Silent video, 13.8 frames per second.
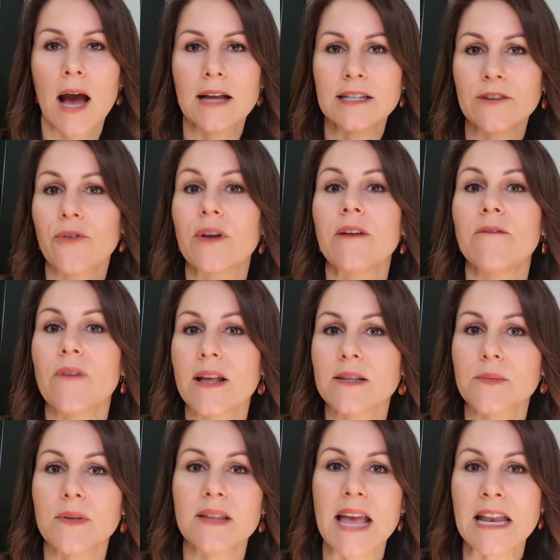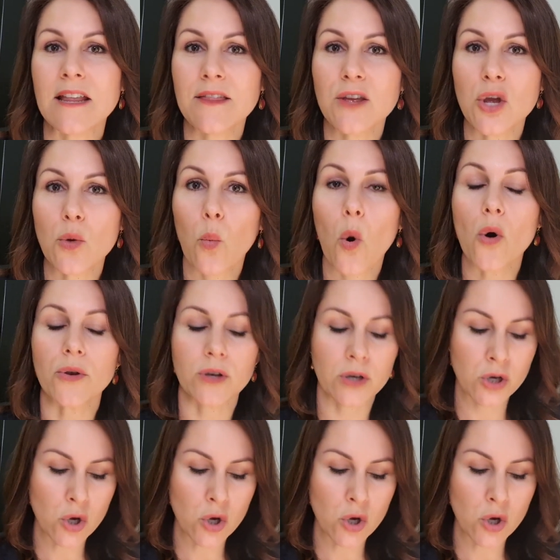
different investments, anything you want,